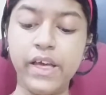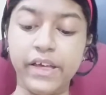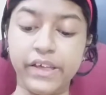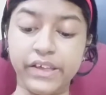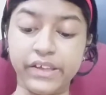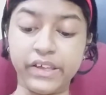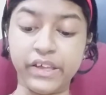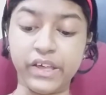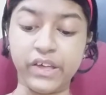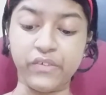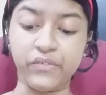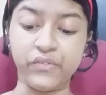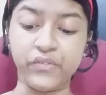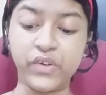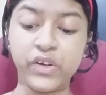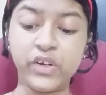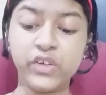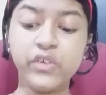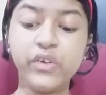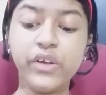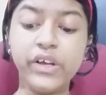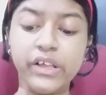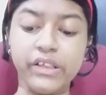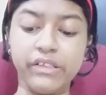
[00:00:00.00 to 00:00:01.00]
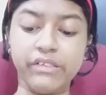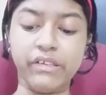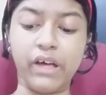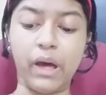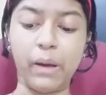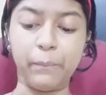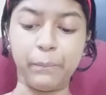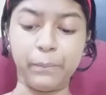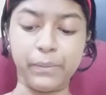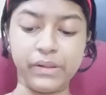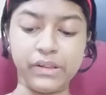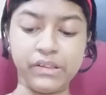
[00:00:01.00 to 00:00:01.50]
Give two
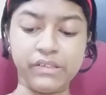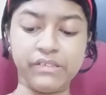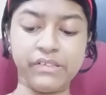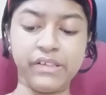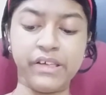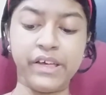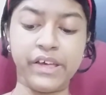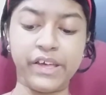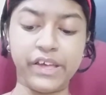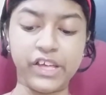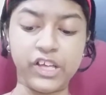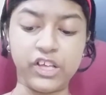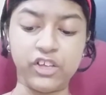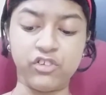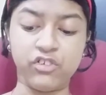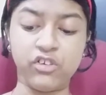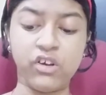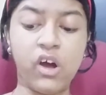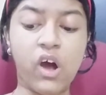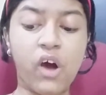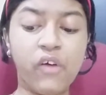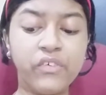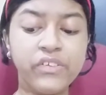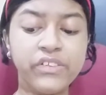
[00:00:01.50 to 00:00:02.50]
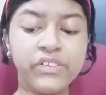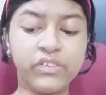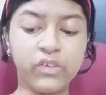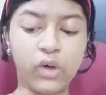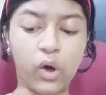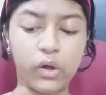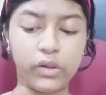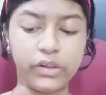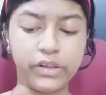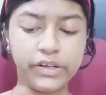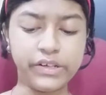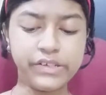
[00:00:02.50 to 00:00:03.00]
examples each of a
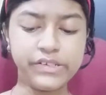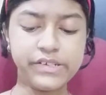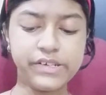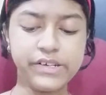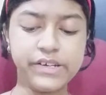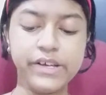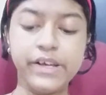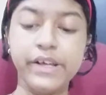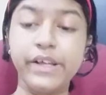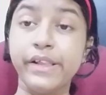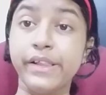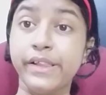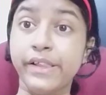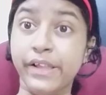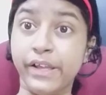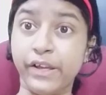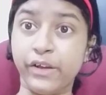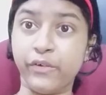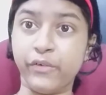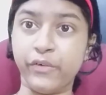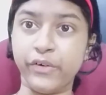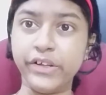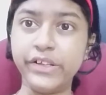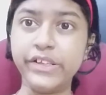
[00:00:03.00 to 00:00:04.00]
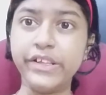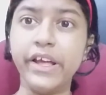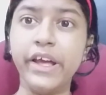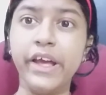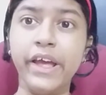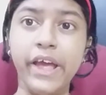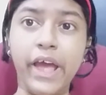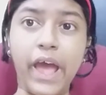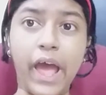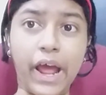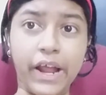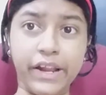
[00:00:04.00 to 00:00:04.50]
solid, liquid,
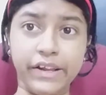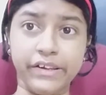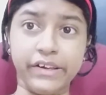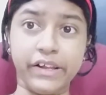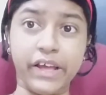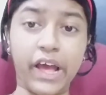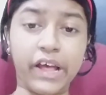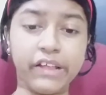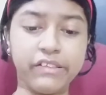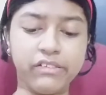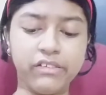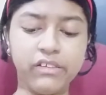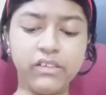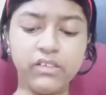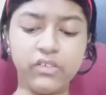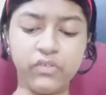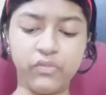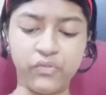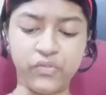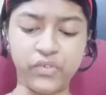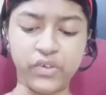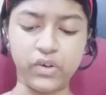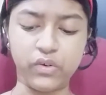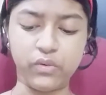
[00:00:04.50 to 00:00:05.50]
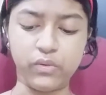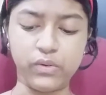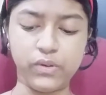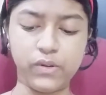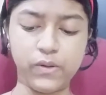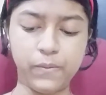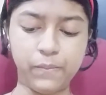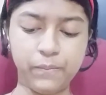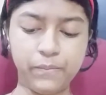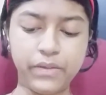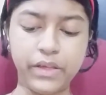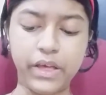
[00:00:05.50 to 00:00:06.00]
and gaseous fuel,
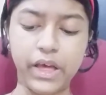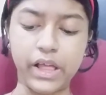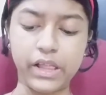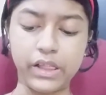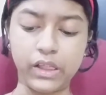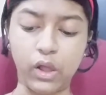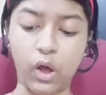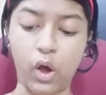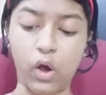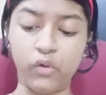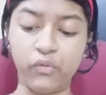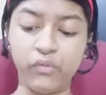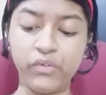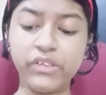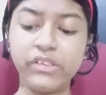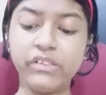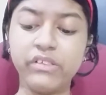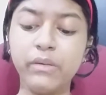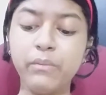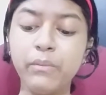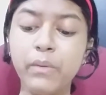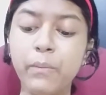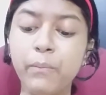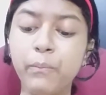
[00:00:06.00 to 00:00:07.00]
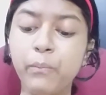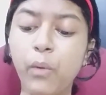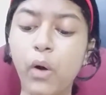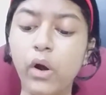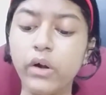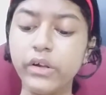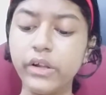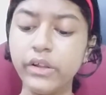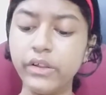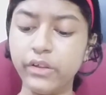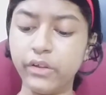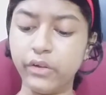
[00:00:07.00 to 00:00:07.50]
along with some
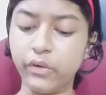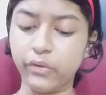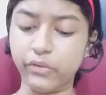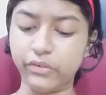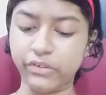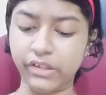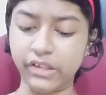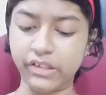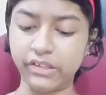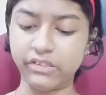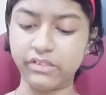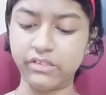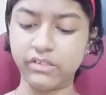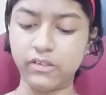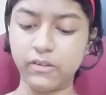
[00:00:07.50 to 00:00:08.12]
important uses.